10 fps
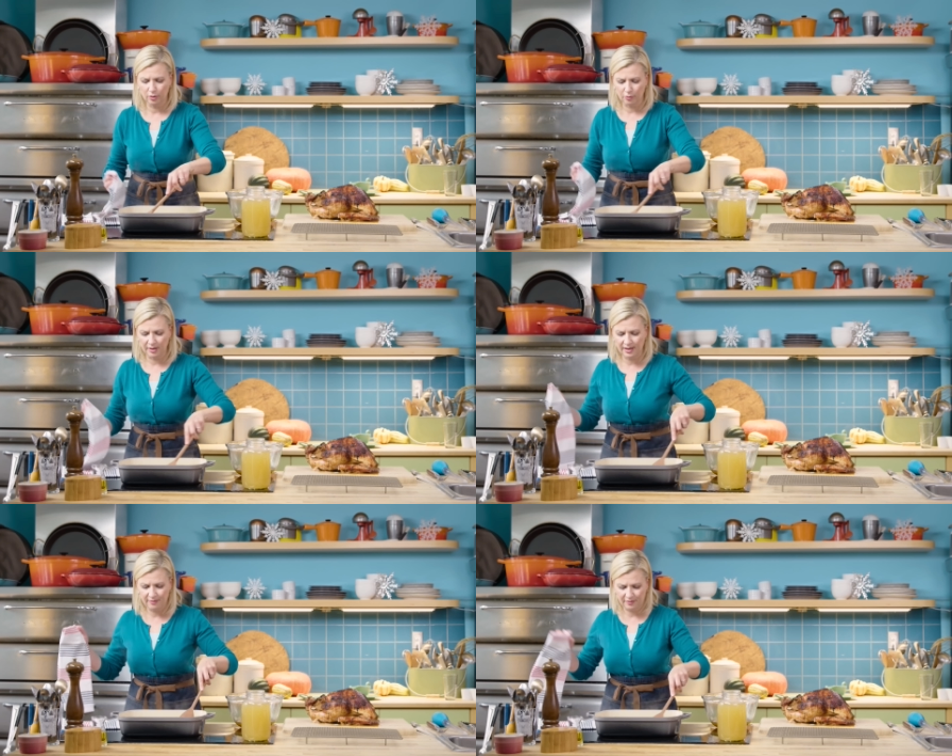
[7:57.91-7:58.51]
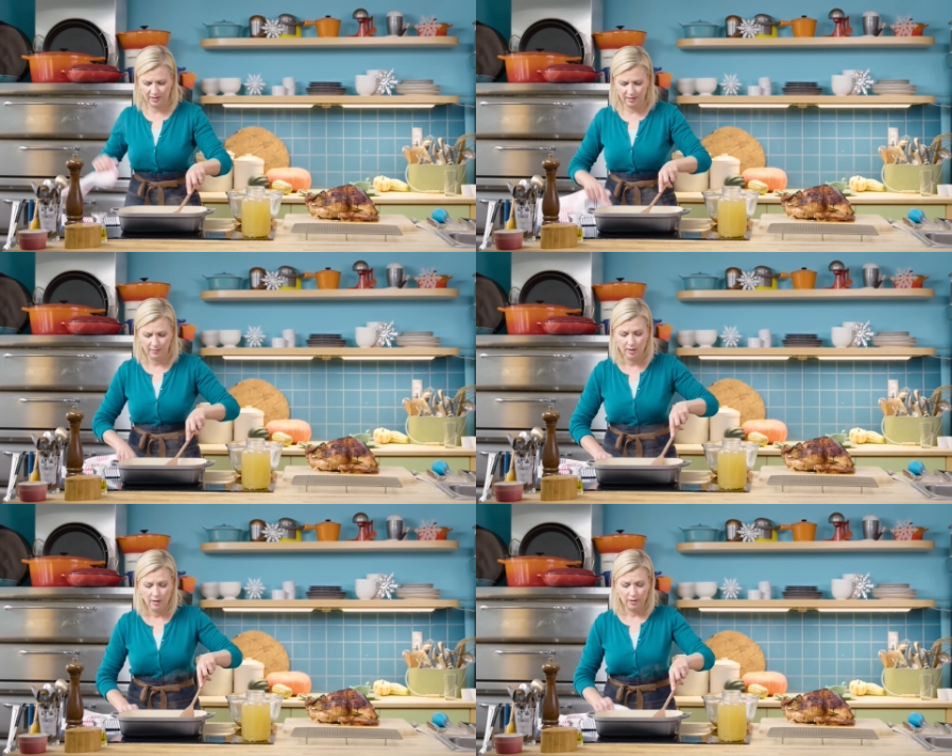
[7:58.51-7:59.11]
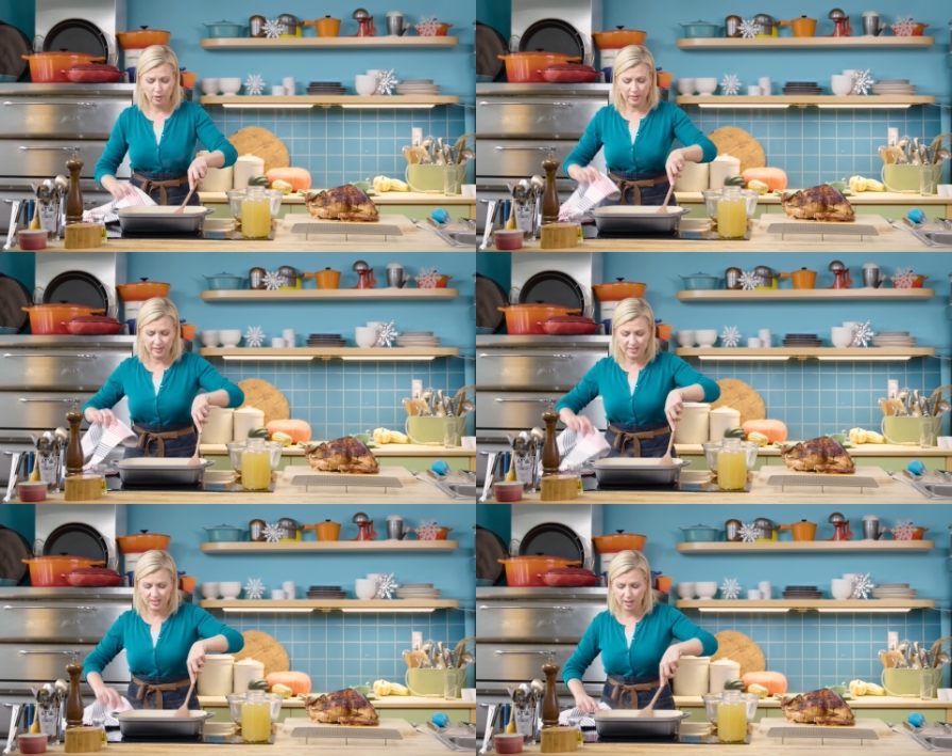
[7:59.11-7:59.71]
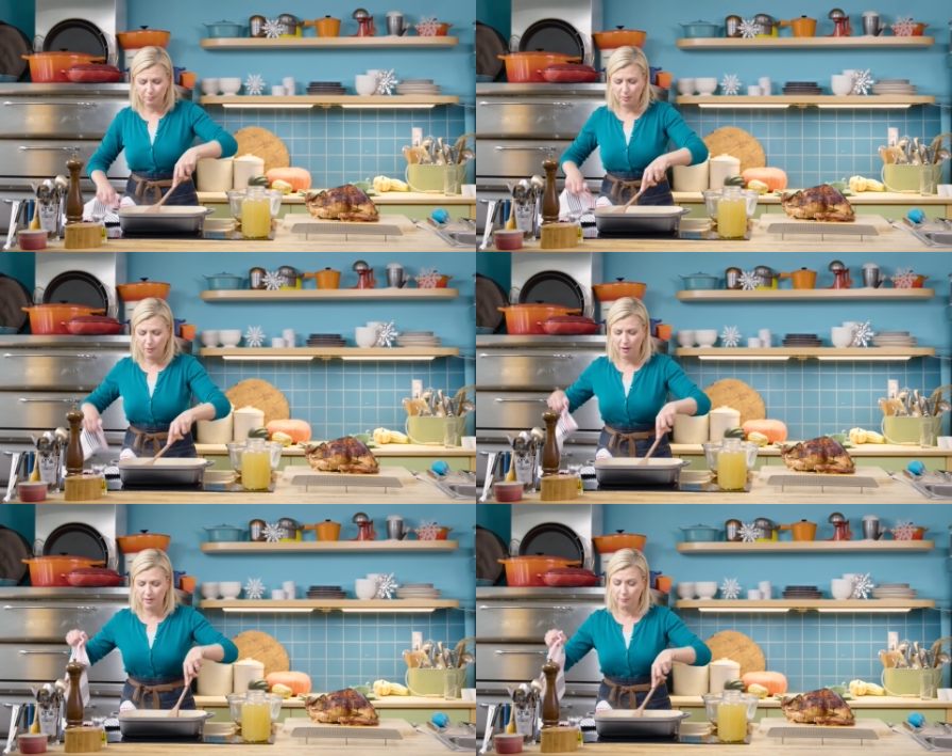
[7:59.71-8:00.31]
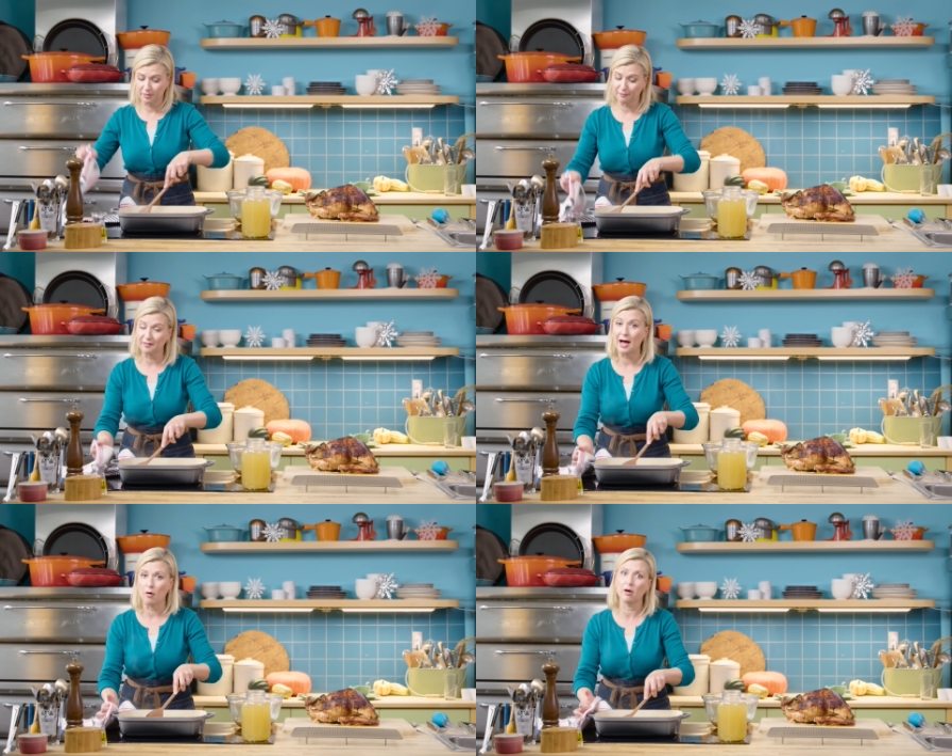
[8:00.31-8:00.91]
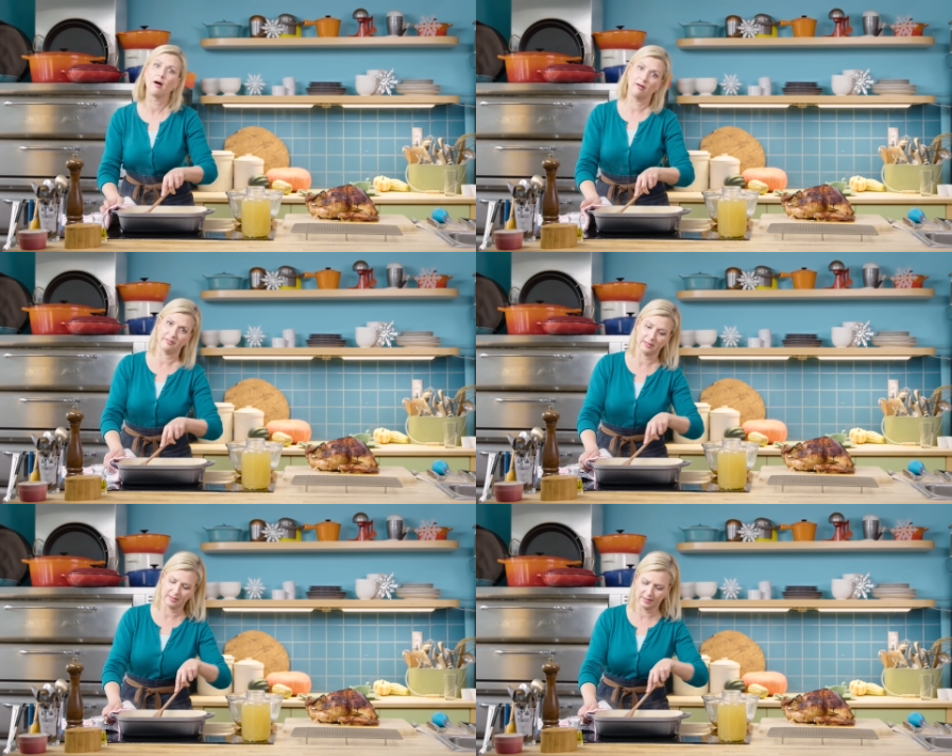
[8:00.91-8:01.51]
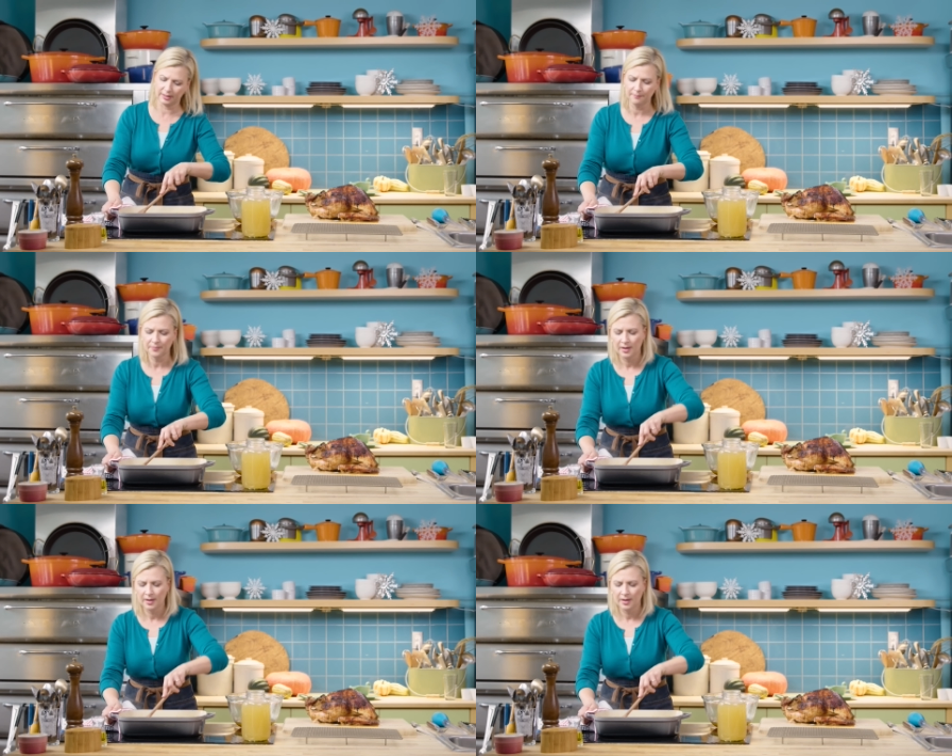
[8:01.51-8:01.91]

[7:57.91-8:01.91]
gravy, you can skip the part with the flour, obviously.